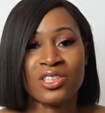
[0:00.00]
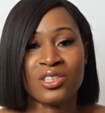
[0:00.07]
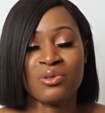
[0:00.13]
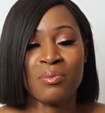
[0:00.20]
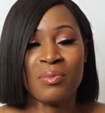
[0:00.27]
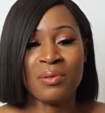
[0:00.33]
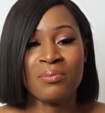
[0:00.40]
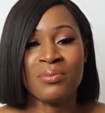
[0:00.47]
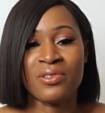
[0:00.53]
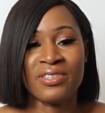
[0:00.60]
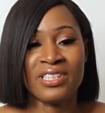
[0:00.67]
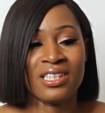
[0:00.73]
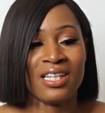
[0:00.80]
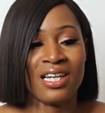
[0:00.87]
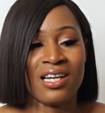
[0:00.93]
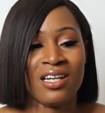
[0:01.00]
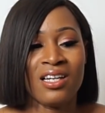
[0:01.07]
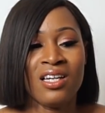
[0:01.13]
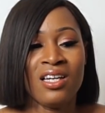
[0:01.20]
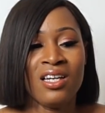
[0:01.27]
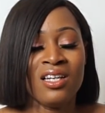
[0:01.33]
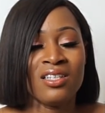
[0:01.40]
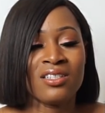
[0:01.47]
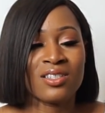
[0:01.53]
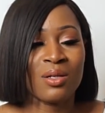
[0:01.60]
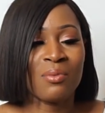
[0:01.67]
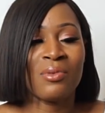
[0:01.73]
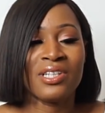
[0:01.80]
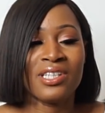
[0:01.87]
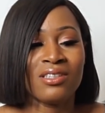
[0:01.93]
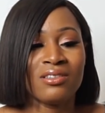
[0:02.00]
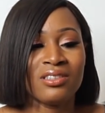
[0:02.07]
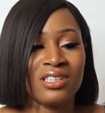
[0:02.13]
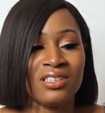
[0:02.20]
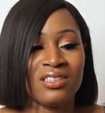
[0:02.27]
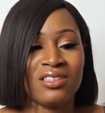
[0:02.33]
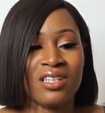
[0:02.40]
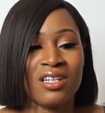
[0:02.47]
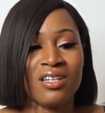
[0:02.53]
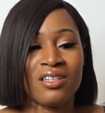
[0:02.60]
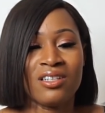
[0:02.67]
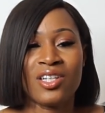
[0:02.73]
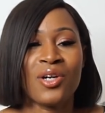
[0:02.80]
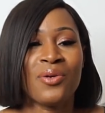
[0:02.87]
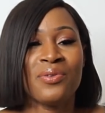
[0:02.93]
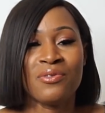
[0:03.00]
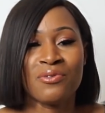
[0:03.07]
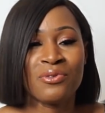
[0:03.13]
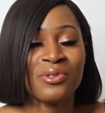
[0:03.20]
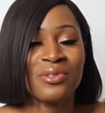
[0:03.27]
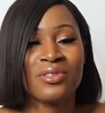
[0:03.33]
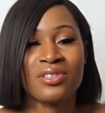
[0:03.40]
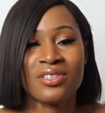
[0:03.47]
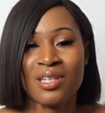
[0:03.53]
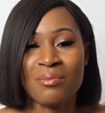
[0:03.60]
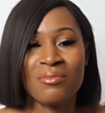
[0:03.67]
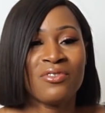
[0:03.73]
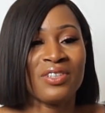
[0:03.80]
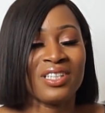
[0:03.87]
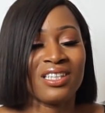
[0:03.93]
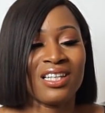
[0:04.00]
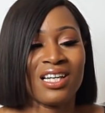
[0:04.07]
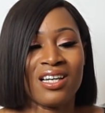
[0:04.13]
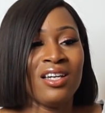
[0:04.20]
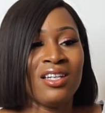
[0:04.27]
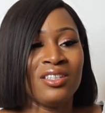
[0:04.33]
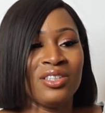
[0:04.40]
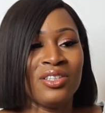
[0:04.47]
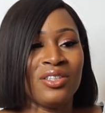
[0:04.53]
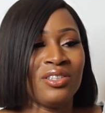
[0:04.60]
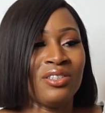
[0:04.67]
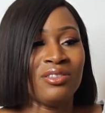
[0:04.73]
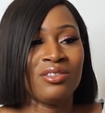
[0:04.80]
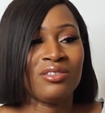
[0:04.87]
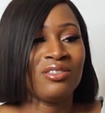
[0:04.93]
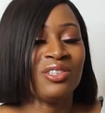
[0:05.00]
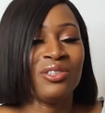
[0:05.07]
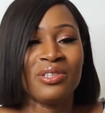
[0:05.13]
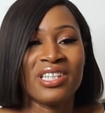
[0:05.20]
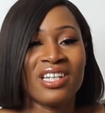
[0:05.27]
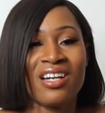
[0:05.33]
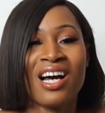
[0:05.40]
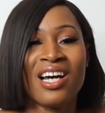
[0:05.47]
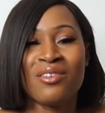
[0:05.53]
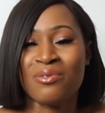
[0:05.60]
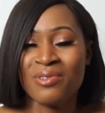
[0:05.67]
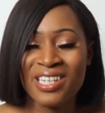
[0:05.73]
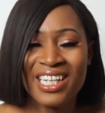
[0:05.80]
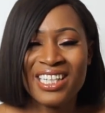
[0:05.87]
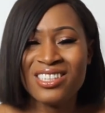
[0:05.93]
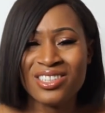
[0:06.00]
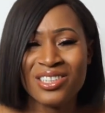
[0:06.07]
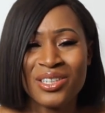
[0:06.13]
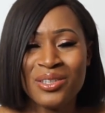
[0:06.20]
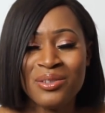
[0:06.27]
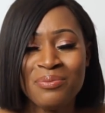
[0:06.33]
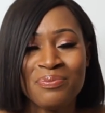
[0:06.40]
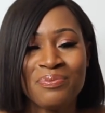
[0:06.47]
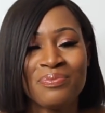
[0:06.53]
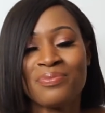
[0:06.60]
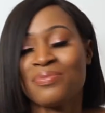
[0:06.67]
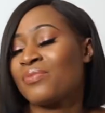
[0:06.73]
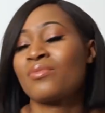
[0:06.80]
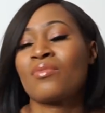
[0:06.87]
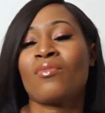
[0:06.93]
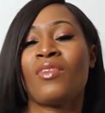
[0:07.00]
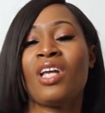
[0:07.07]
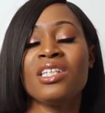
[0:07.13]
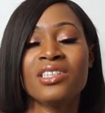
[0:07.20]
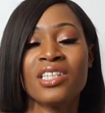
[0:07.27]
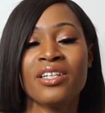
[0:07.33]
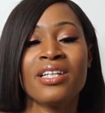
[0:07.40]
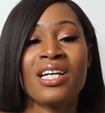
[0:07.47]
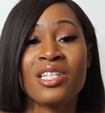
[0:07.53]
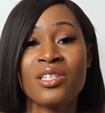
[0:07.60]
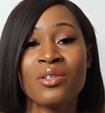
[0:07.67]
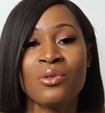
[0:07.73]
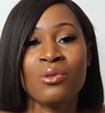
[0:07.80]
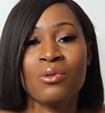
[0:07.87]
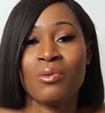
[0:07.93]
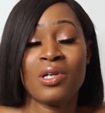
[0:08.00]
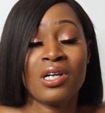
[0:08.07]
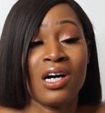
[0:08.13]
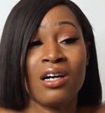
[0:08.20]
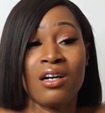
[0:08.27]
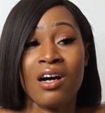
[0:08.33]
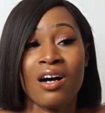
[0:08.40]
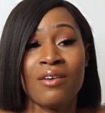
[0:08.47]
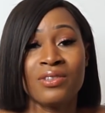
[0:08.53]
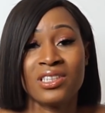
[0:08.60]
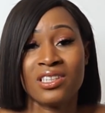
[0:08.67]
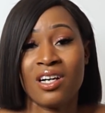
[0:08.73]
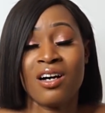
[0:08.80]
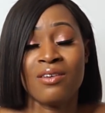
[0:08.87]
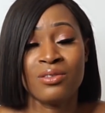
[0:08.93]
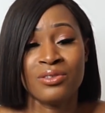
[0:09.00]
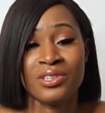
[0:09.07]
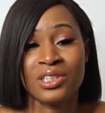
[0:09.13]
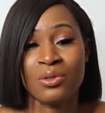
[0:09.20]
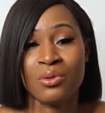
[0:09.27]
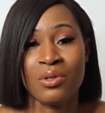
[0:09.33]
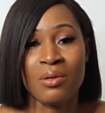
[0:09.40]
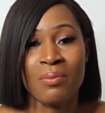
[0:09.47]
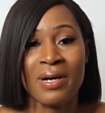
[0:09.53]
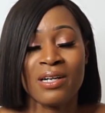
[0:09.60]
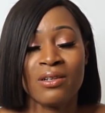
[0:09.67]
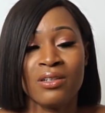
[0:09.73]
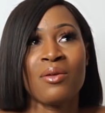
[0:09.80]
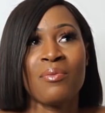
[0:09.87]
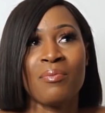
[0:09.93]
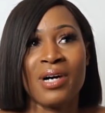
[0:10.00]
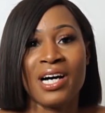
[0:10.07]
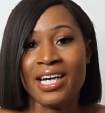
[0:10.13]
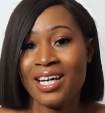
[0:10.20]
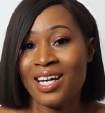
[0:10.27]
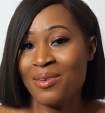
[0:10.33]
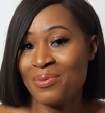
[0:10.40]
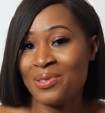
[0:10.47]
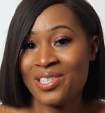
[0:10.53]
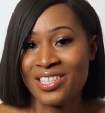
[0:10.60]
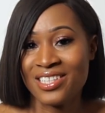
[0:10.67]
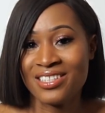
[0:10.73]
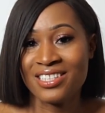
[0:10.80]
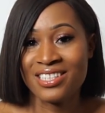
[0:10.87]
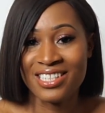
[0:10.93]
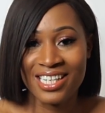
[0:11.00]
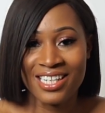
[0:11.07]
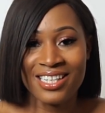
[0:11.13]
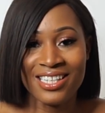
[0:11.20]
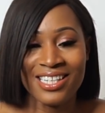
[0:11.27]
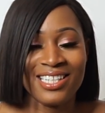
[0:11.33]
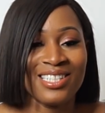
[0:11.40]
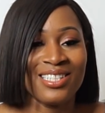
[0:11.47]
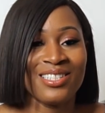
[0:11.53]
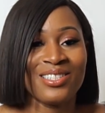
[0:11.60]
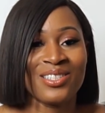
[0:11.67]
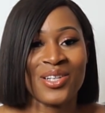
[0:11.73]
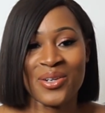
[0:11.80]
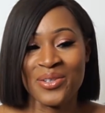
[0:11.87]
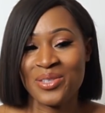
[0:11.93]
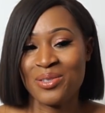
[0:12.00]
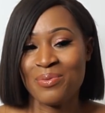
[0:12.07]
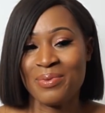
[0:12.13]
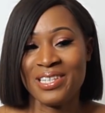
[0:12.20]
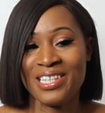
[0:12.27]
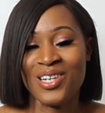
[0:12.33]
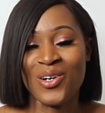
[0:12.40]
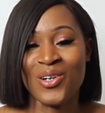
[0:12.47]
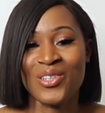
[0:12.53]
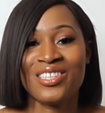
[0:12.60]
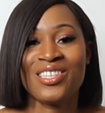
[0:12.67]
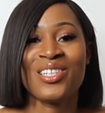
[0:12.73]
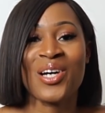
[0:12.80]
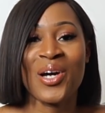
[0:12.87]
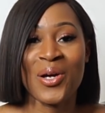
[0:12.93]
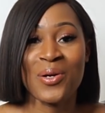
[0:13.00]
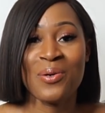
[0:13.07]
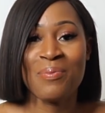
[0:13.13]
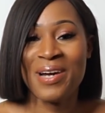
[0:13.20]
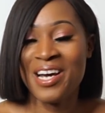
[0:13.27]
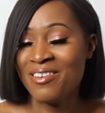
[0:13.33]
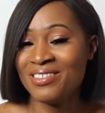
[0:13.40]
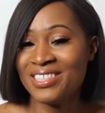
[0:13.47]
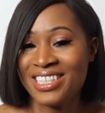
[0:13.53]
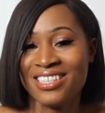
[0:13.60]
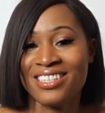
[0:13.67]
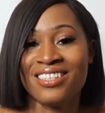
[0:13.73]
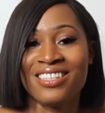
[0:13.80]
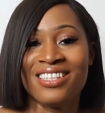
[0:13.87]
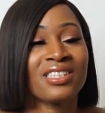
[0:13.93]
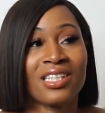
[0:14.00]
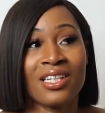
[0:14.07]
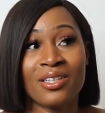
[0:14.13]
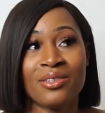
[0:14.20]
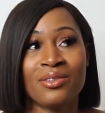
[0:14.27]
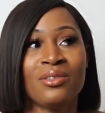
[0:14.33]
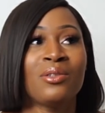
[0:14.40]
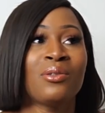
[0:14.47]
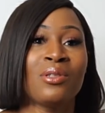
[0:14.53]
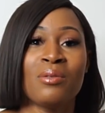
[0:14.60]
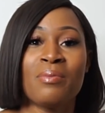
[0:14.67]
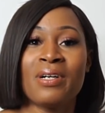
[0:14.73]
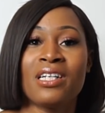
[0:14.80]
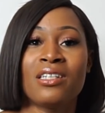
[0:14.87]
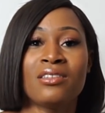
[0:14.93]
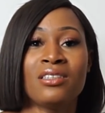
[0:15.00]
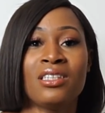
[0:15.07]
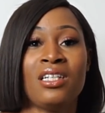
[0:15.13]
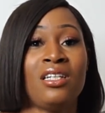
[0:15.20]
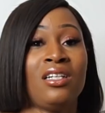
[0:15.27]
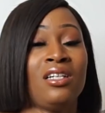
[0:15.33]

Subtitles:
just remembering that someone else is going through something that, you know, you can kind of relate to. So that's all what Uncover to Cover is all about. My episode today is going to be on co-parenting. So all about